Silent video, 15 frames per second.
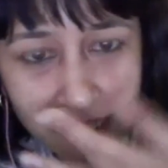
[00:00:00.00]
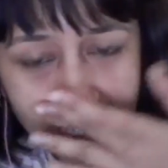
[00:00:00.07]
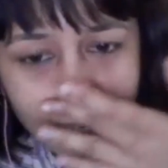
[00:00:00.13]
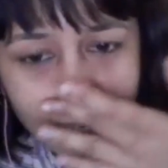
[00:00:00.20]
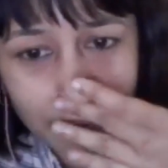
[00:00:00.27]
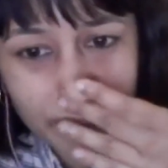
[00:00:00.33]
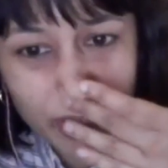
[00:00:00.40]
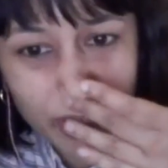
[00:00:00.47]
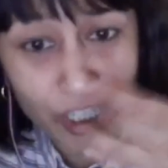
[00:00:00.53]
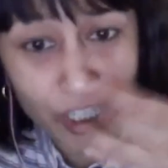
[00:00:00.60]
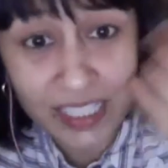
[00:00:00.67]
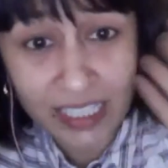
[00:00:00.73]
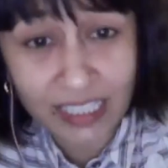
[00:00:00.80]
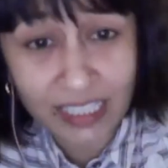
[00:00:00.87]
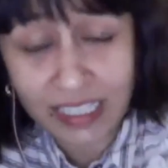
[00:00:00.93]
I think climate
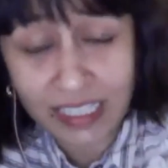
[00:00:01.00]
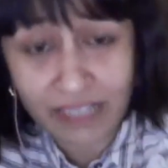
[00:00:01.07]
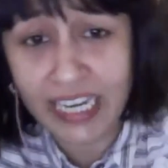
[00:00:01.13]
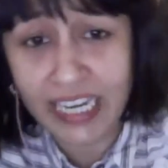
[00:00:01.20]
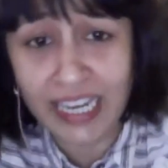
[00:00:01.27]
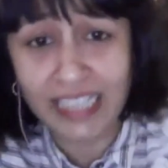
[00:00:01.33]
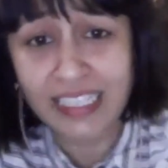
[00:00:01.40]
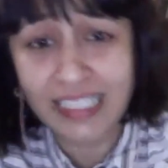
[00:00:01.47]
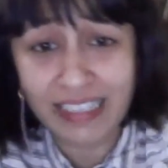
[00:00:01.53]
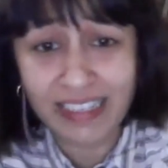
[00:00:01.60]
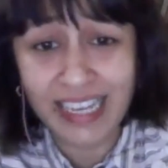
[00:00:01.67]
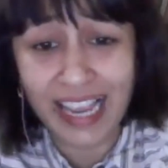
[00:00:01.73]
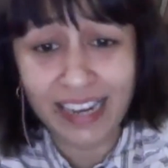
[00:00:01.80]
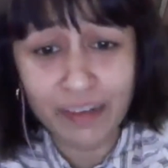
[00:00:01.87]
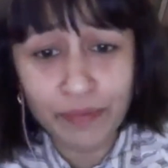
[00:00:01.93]
justice is a very
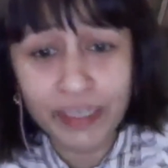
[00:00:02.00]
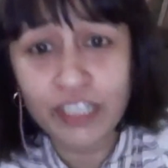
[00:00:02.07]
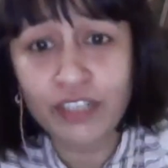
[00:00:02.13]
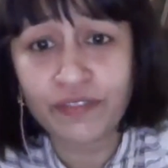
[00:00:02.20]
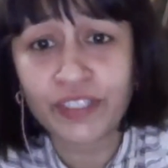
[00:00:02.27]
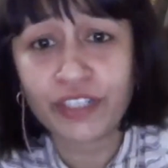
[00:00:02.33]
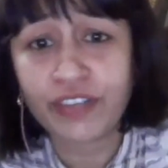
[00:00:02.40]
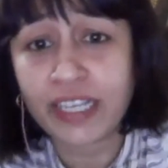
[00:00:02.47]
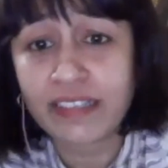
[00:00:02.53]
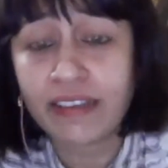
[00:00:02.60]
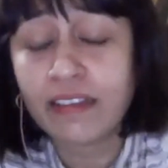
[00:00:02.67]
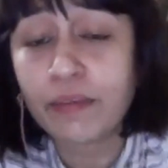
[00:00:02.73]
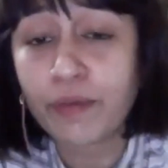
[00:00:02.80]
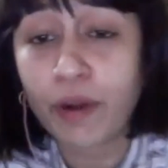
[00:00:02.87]
necessary element of addressing